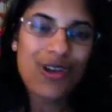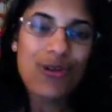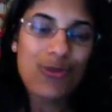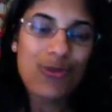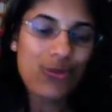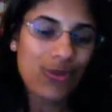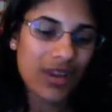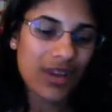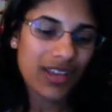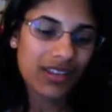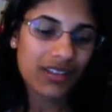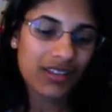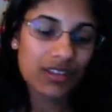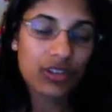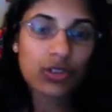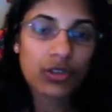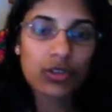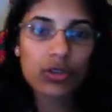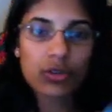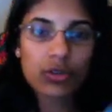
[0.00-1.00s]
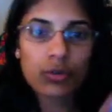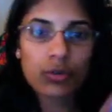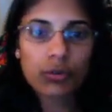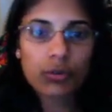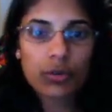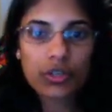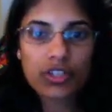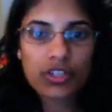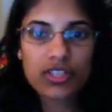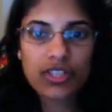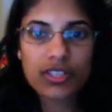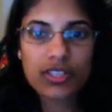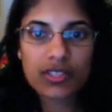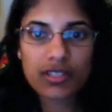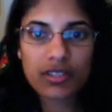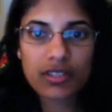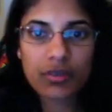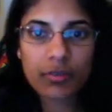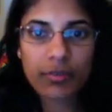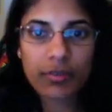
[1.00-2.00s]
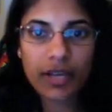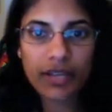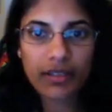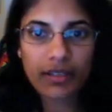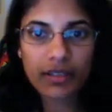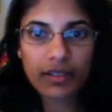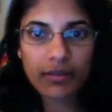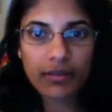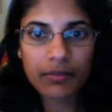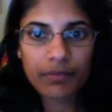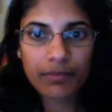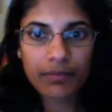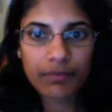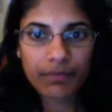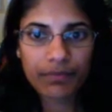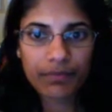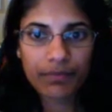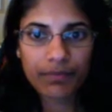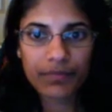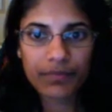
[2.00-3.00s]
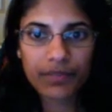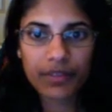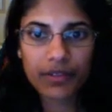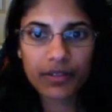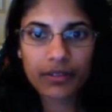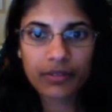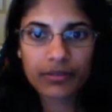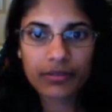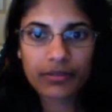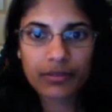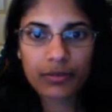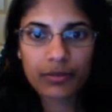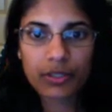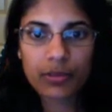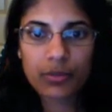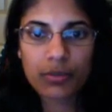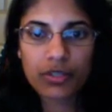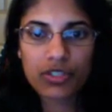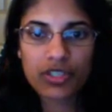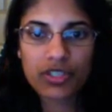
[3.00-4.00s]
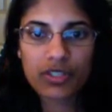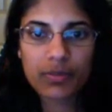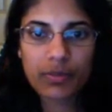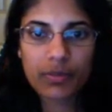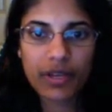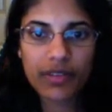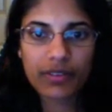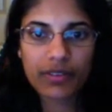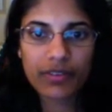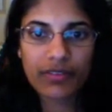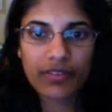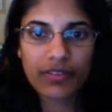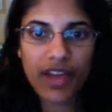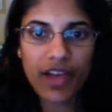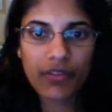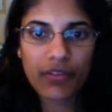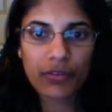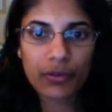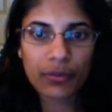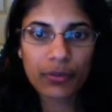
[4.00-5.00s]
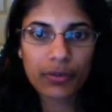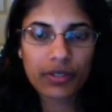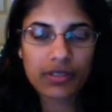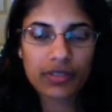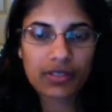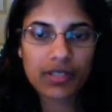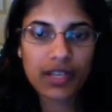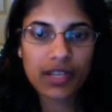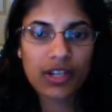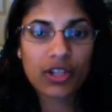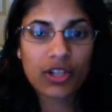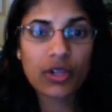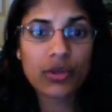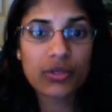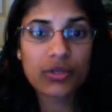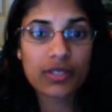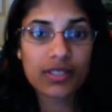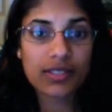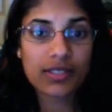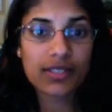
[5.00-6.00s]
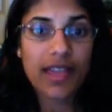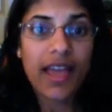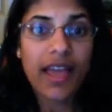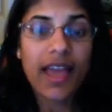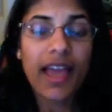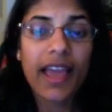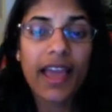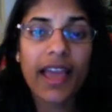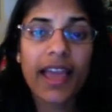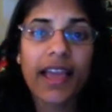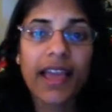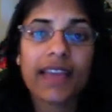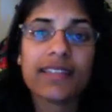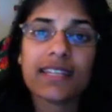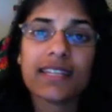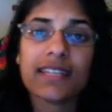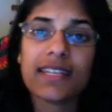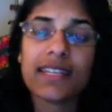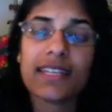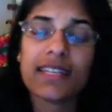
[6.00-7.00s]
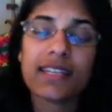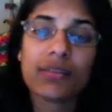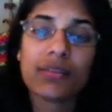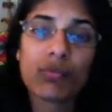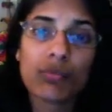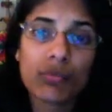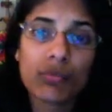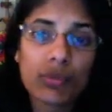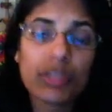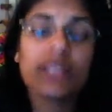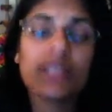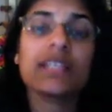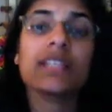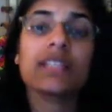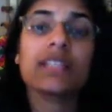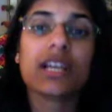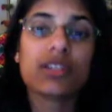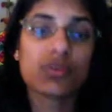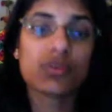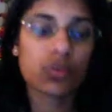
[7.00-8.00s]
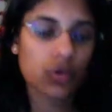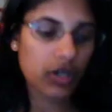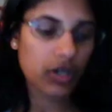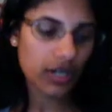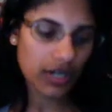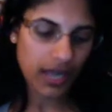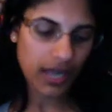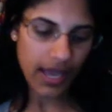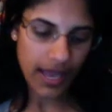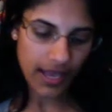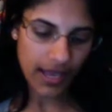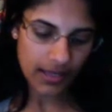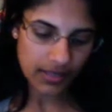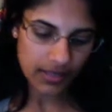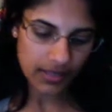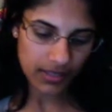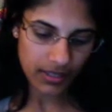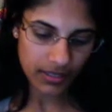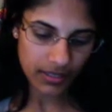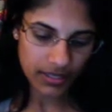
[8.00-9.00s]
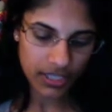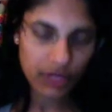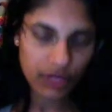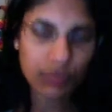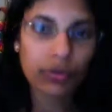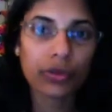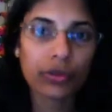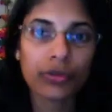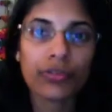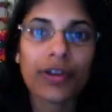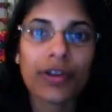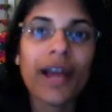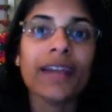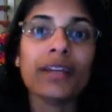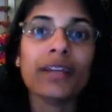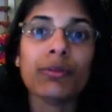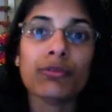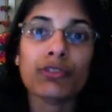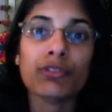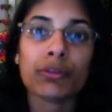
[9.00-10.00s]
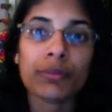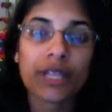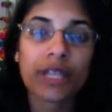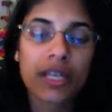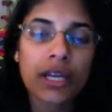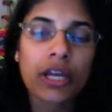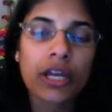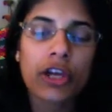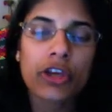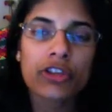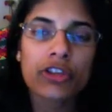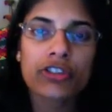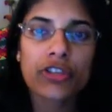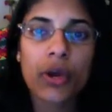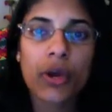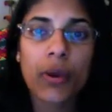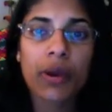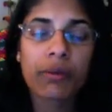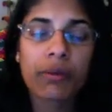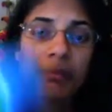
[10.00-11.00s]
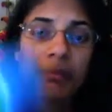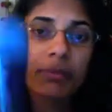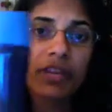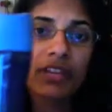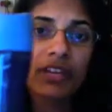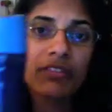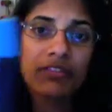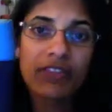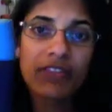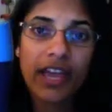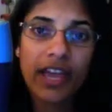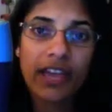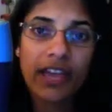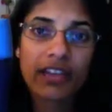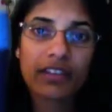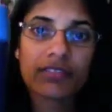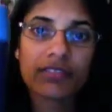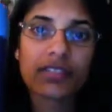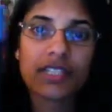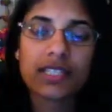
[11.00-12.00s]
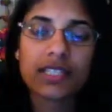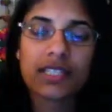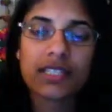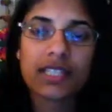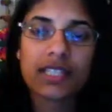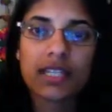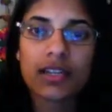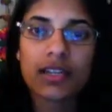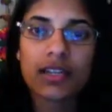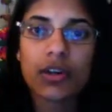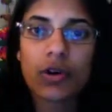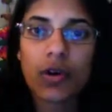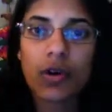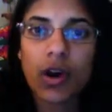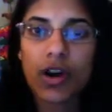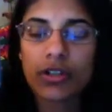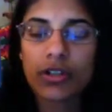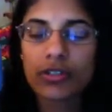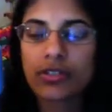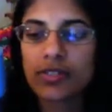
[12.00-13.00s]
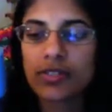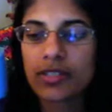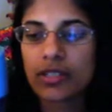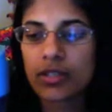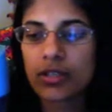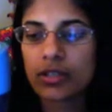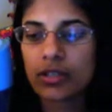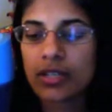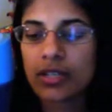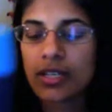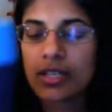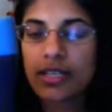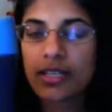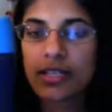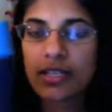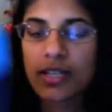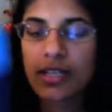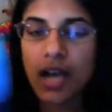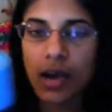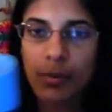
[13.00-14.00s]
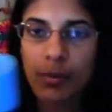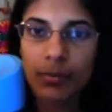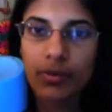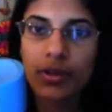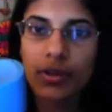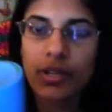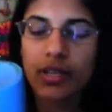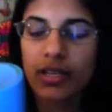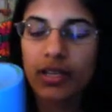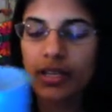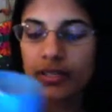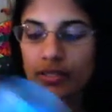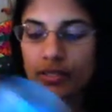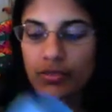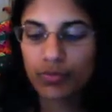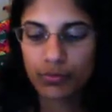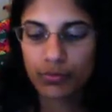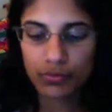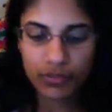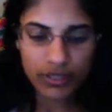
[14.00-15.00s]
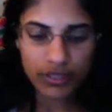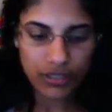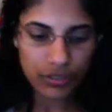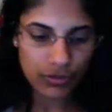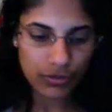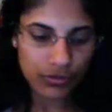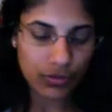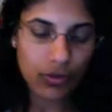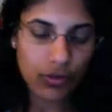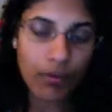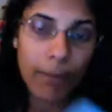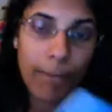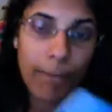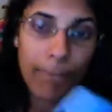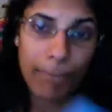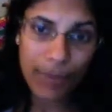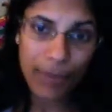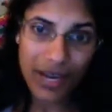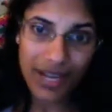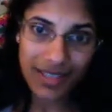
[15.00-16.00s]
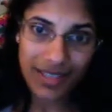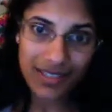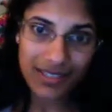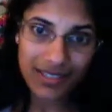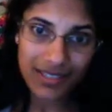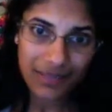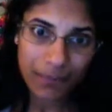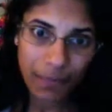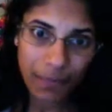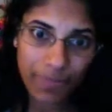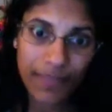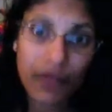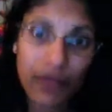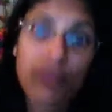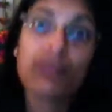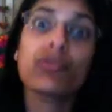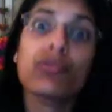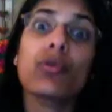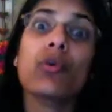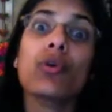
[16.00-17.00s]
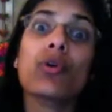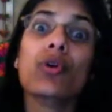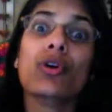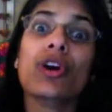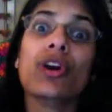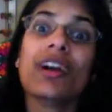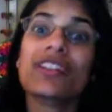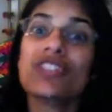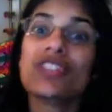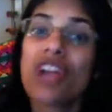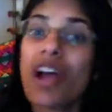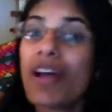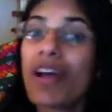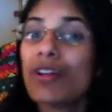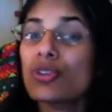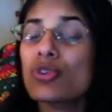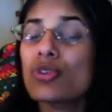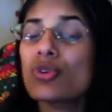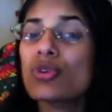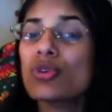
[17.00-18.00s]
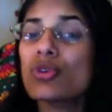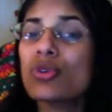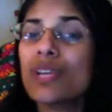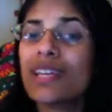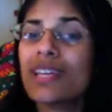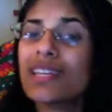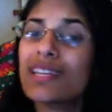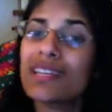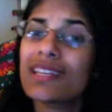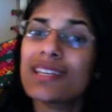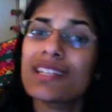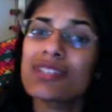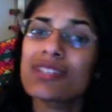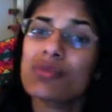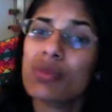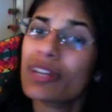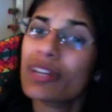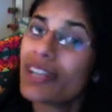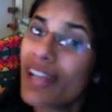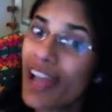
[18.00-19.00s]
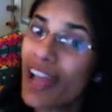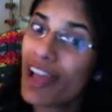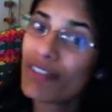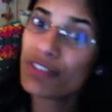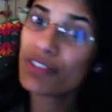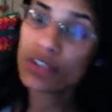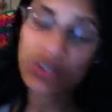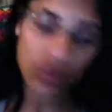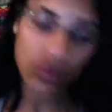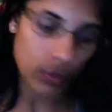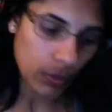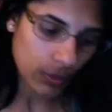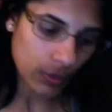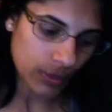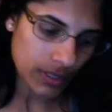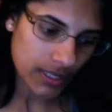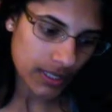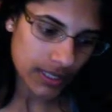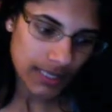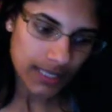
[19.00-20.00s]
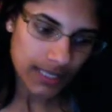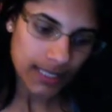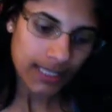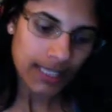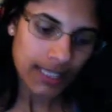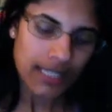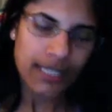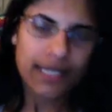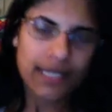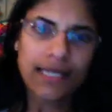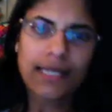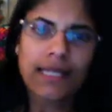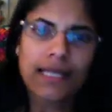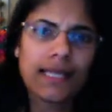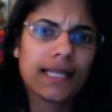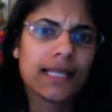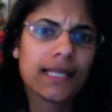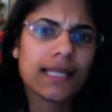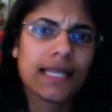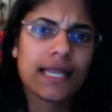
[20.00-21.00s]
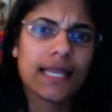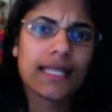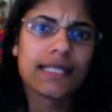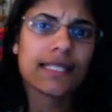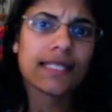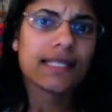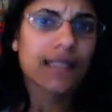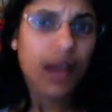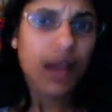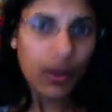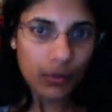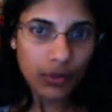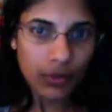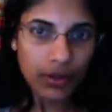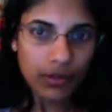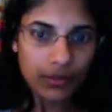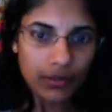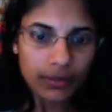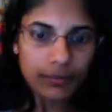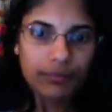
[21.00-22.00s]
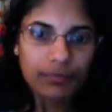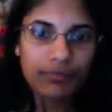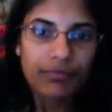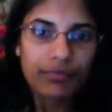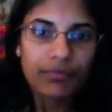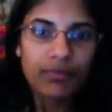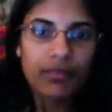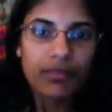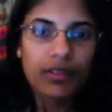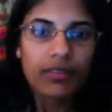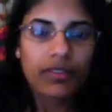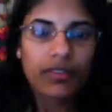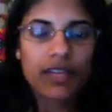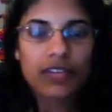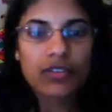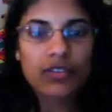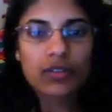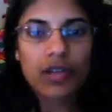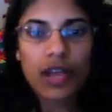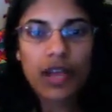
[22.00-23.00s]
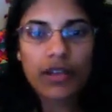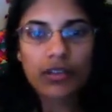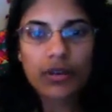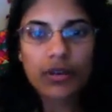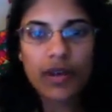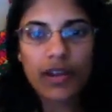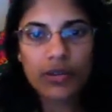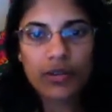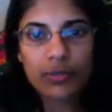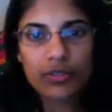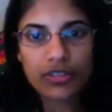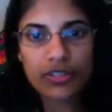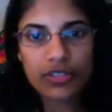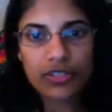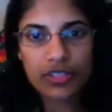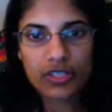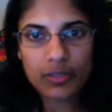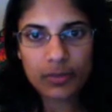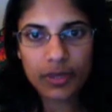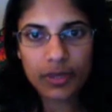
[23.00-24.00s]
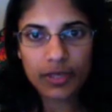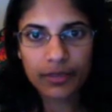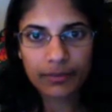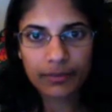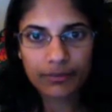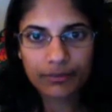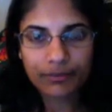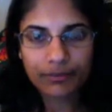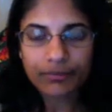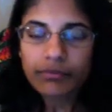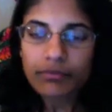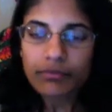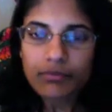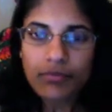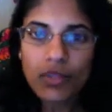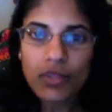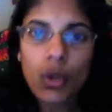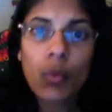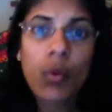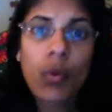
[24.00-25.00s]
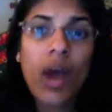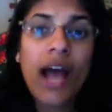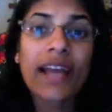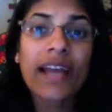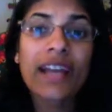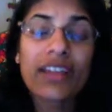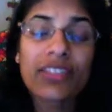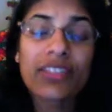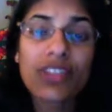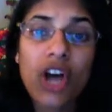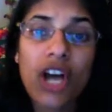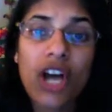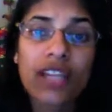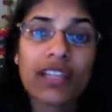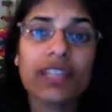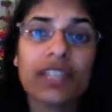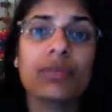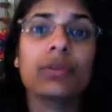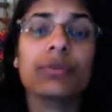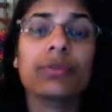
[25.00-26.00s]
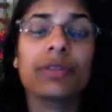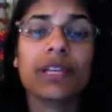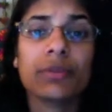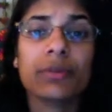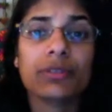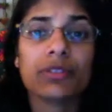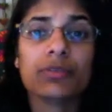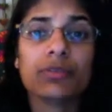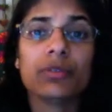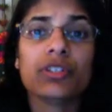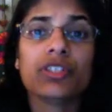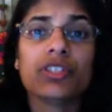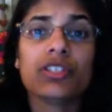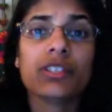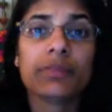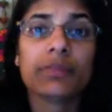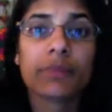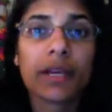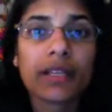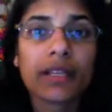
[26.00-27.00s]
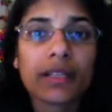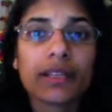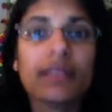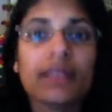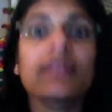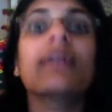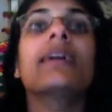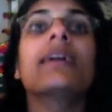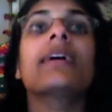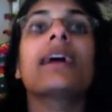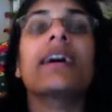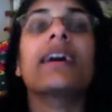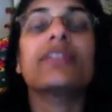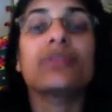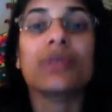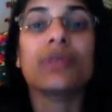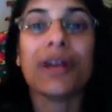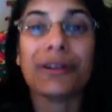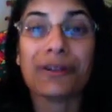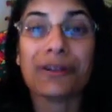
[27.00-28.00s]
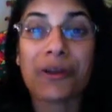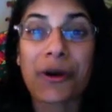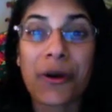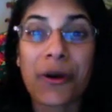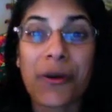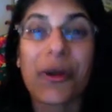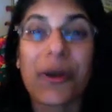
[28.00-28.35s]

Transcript: when you push this little button, the valve opens and closes, and it really does work as a leak-proof item for me. So I'm a big fan of the Contigo Auto Seal cup. It's really useful. But for a child who is 1.5 years old, it does not work. They do not know how to push this button. Why I thought he would be able to push this button, I do not know.